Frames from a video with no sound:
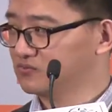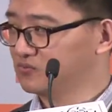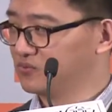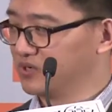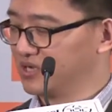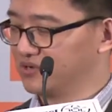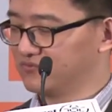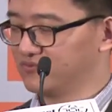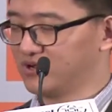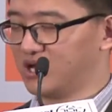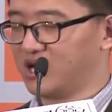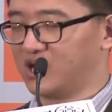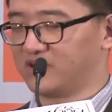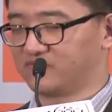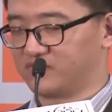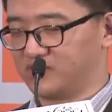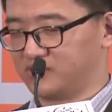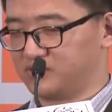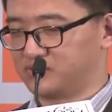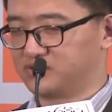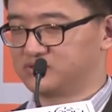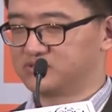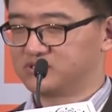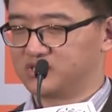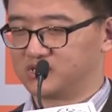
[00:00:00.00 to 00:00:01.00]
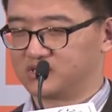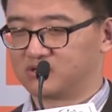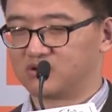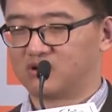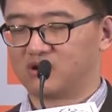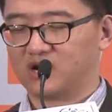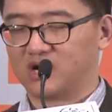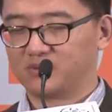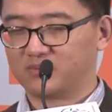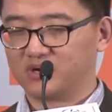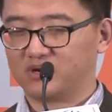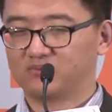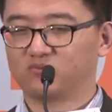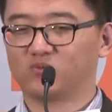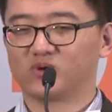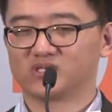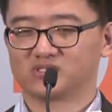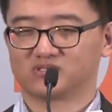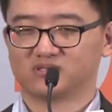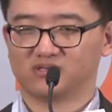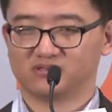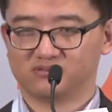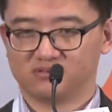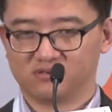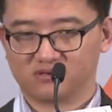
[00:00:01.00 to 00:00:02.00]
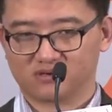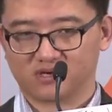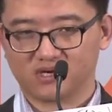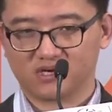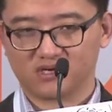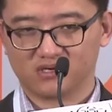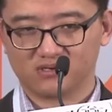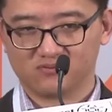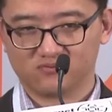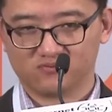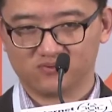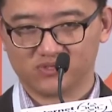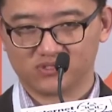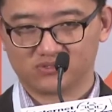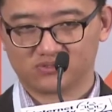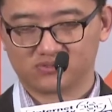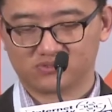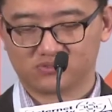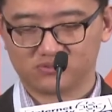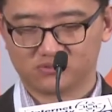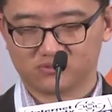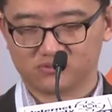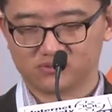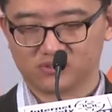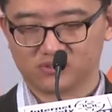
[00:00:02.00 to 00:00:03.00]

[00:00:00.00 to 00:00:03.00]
we have a unit called IBM Watson, okay, which do